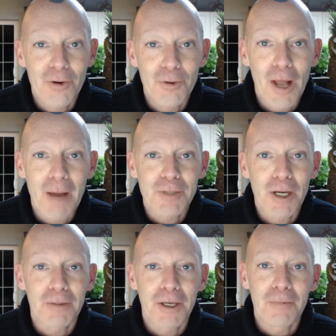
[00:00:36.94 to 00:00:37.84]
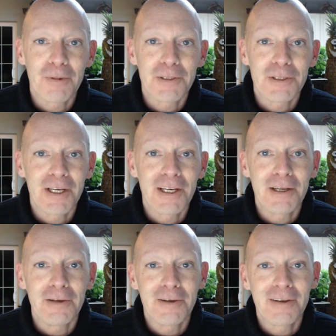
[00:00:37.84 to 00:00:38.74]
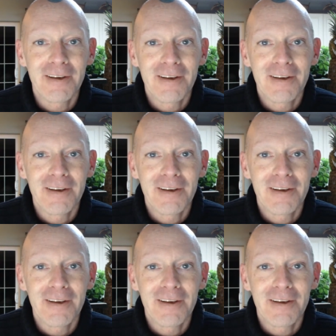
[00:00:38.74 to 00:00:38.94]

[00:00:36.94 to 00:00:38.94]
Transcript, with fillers: our new laptop came in today and